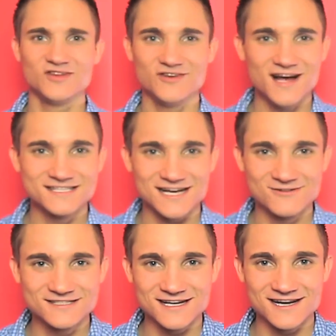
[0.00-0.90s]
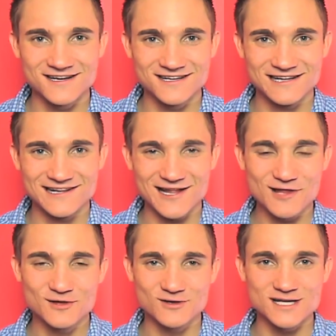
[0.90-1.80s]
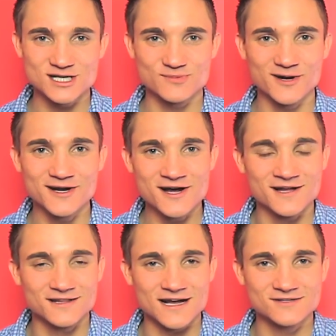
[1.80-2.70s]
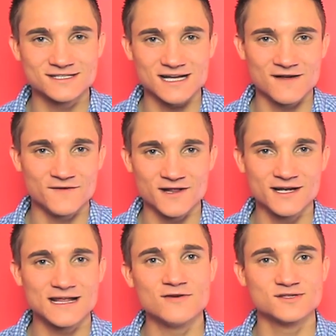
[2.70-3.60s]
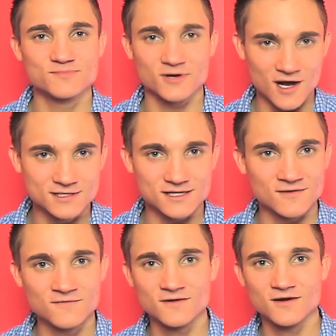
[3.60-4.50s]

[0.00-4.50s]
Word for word: You guys, that was, uh, that was actually pretty good. That was, I feel like that was productive.